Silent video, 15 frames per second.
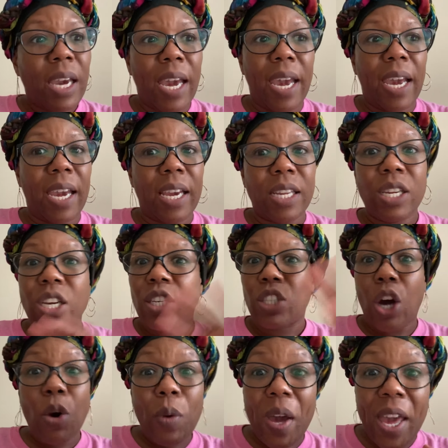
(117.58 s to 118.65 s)
and
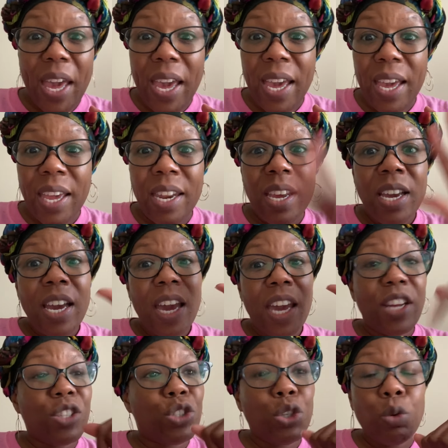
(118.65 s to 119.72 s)
go ahead
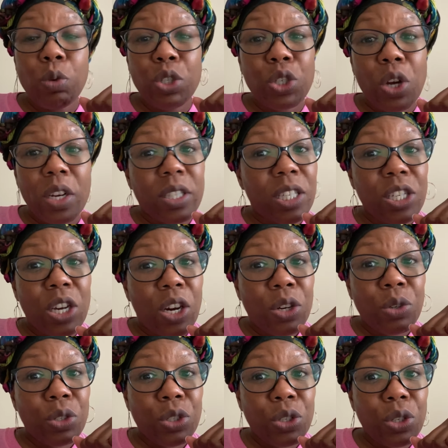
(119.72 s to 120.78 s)
and do what y'all say y'all
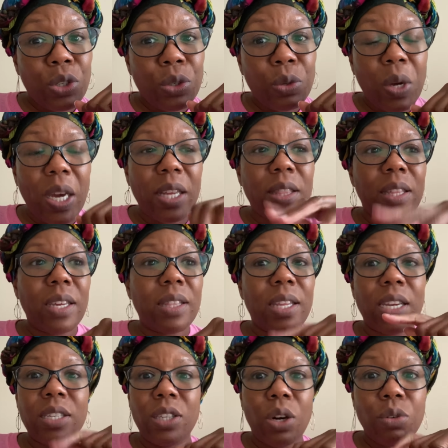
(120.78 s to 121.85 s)
gonna do. And then
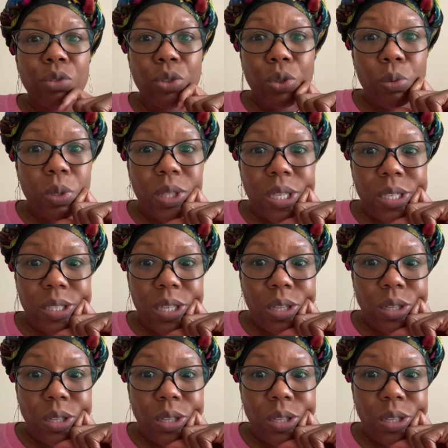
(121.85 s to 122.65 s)
they don't do what they say